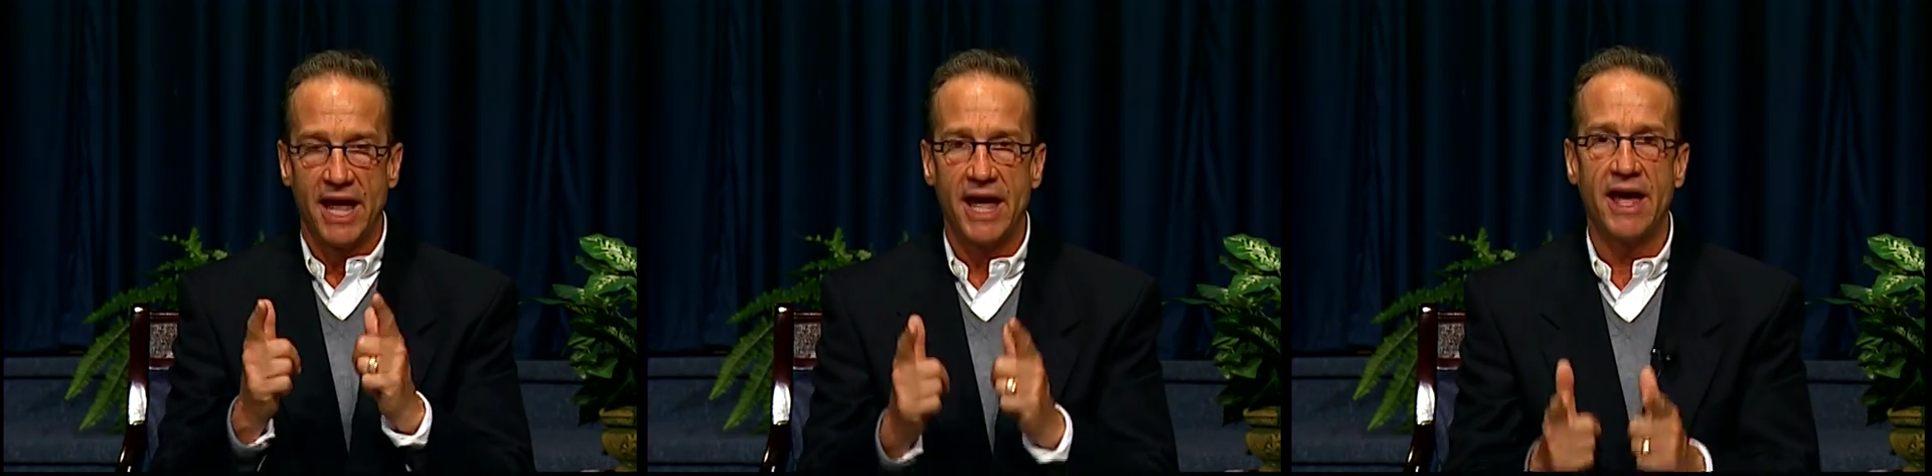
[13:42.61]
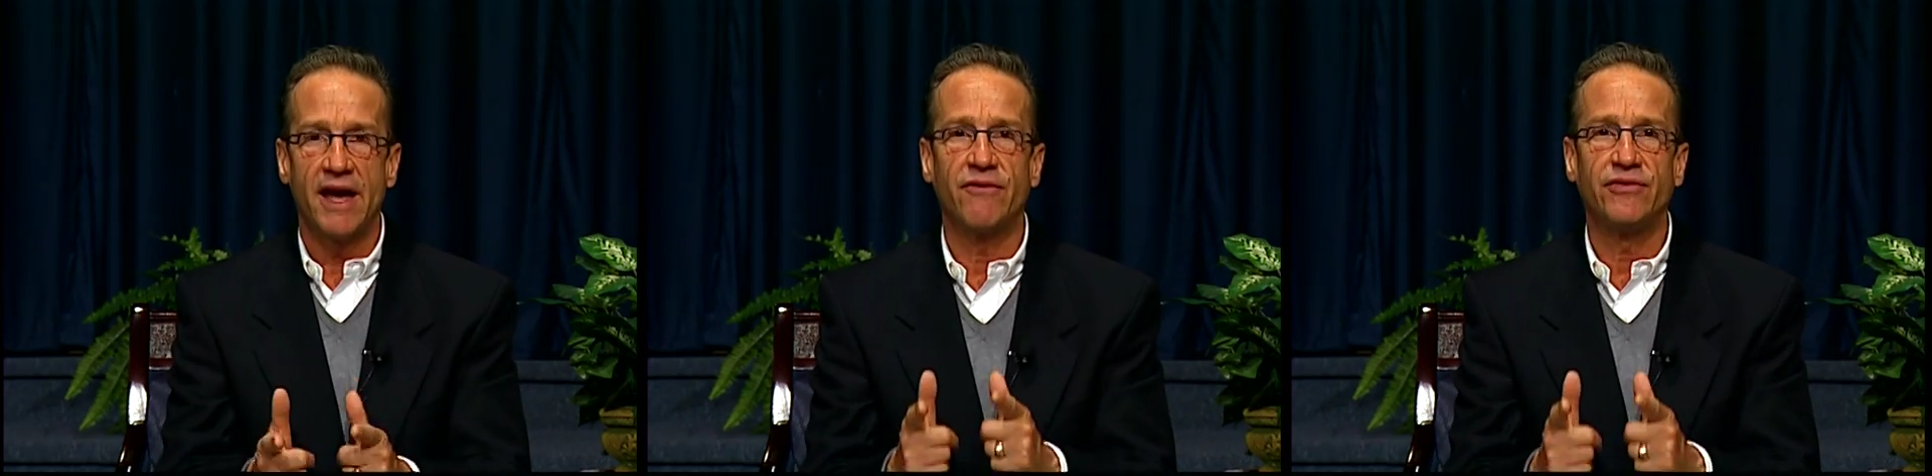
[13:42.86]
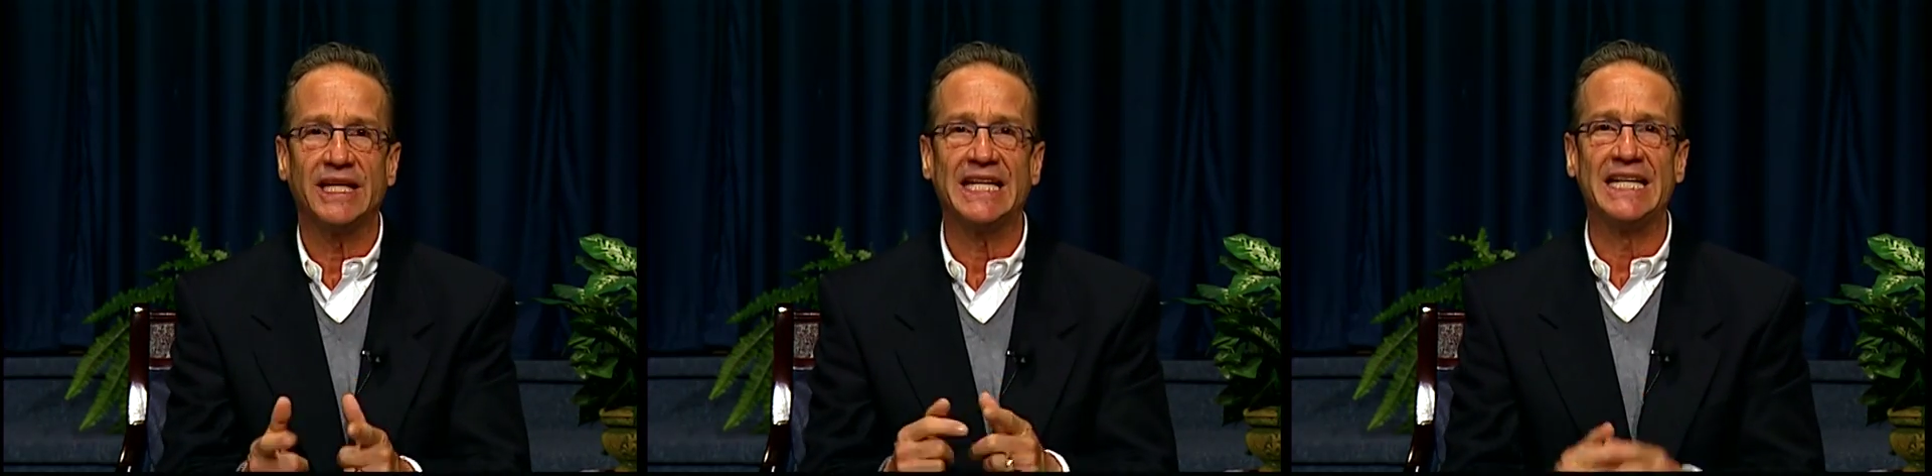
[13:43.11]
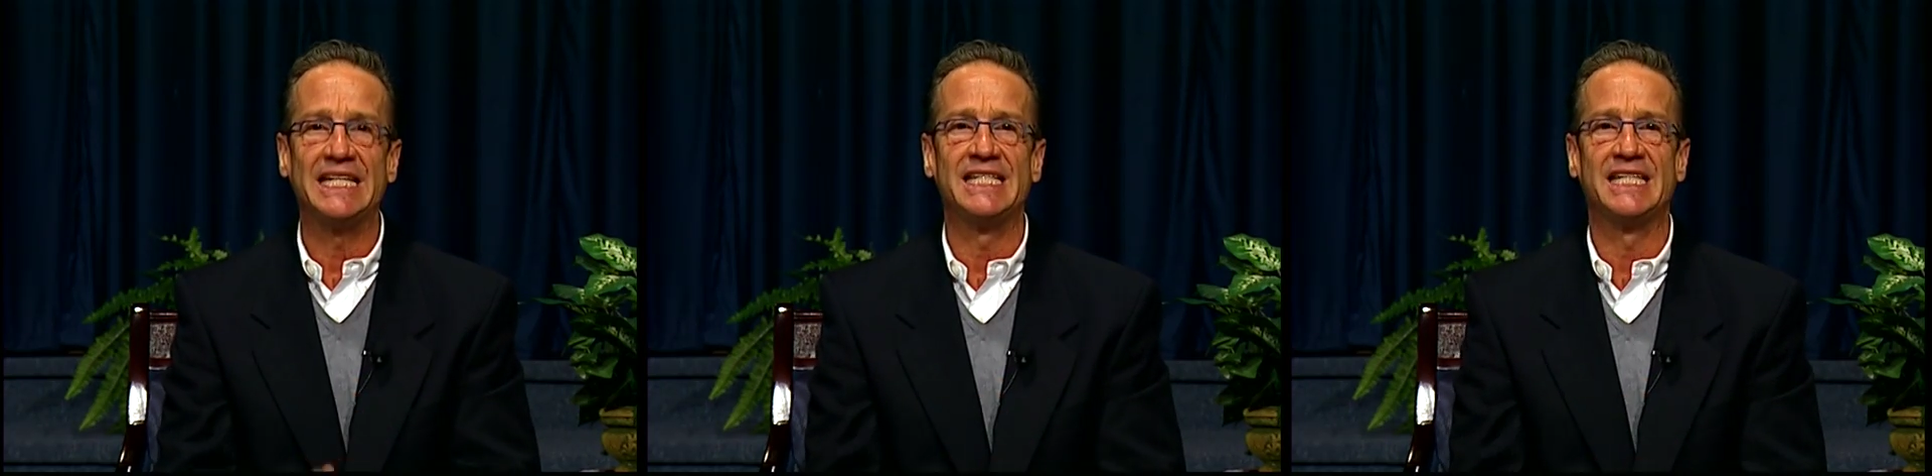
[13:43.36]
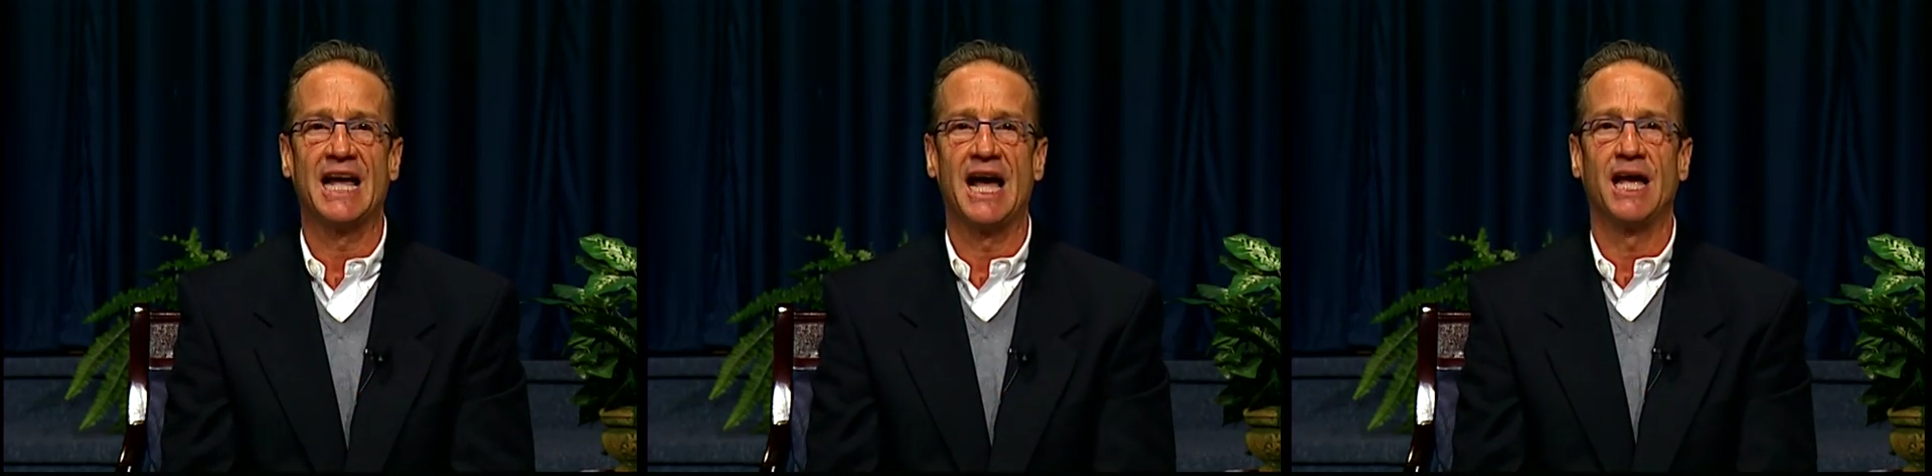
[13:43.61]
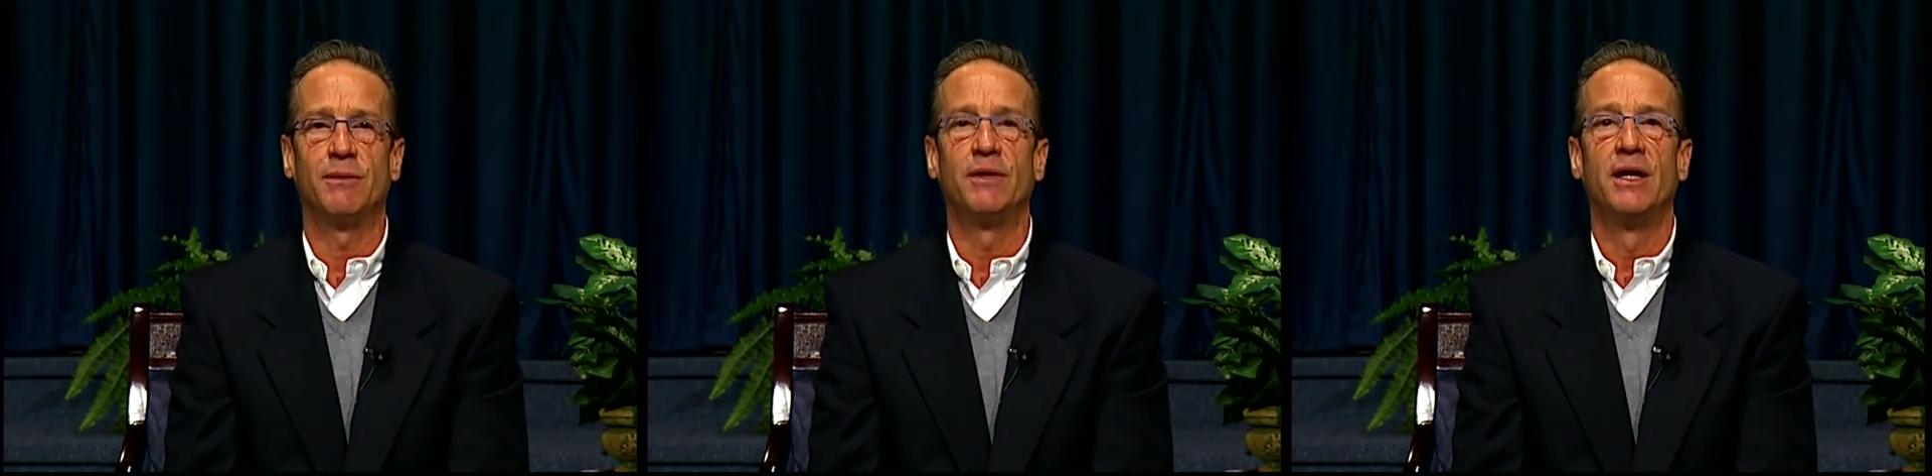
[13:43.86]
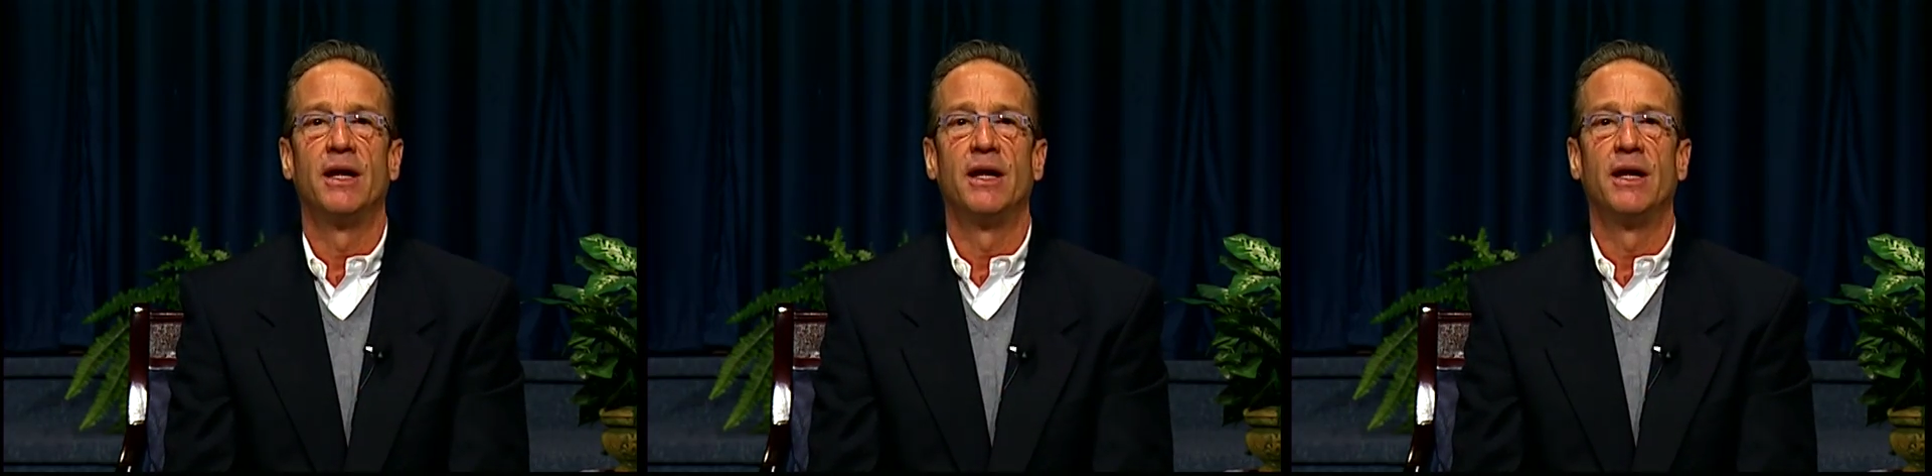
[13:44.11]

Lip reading: Fe-zyme.